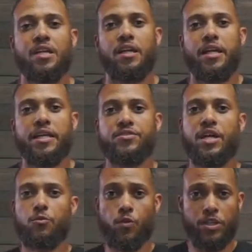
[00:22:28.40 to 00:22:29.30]
is
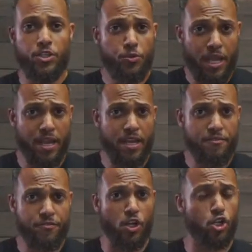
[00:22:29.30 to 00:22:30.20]
that when you
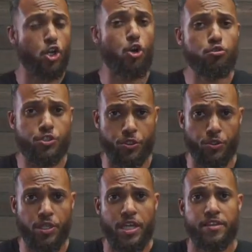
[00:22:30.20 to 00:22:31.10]
have a
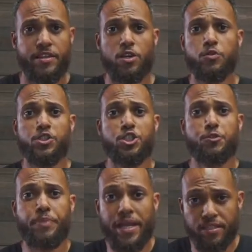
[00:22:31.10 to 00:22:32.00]
culture that
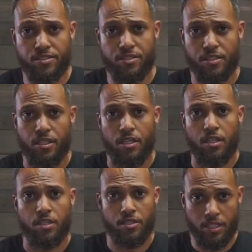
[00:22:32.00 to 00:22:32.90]
respects
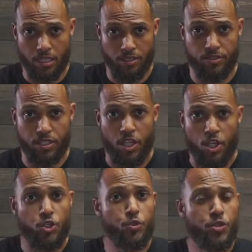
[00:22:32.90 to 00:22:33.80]
guns,
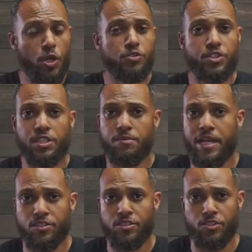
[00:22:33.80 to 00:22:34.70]
you don't see the
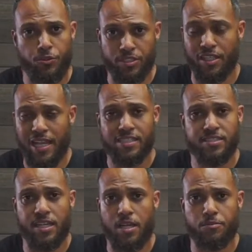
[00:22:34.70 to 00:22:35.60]
mass shootings. The last
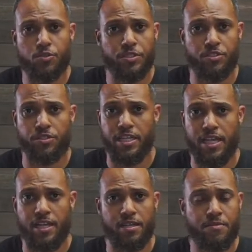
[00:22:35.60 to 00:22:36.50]
time Switzerland
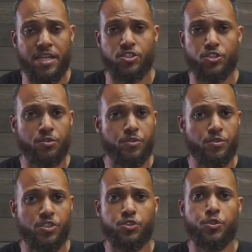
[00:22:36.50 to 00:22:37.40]
had a mass shooting was
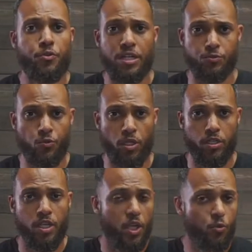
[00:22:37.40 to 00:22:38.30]
in 2001.
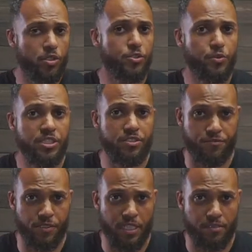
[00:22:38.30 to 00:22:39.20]
And what is the reason
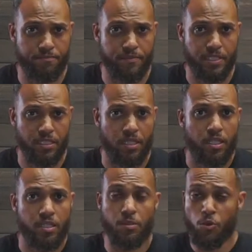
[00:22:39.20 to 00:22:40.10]
for that?
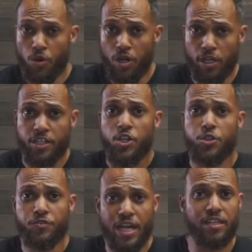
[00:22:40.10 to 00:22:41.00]
Number one,
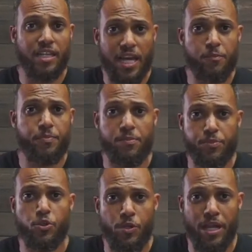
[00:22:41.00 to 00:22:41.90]
you've got a lot of
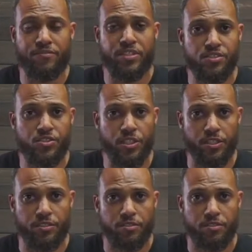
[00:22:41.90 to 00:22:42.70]
people who have guns there.